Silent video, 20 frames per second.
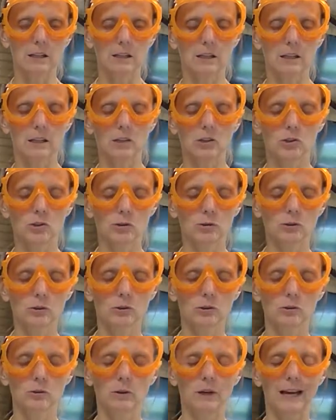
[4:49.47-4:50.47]
the
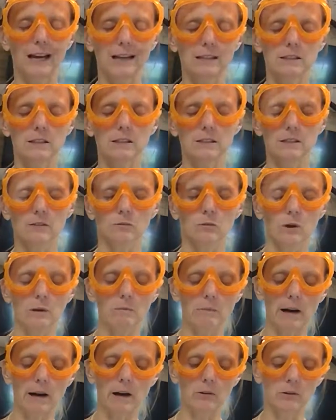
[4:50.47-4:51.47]
true essence of
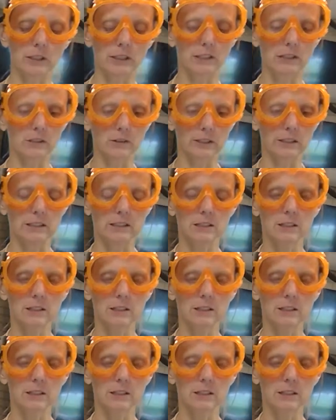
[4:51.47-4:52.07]
what biodiesel is.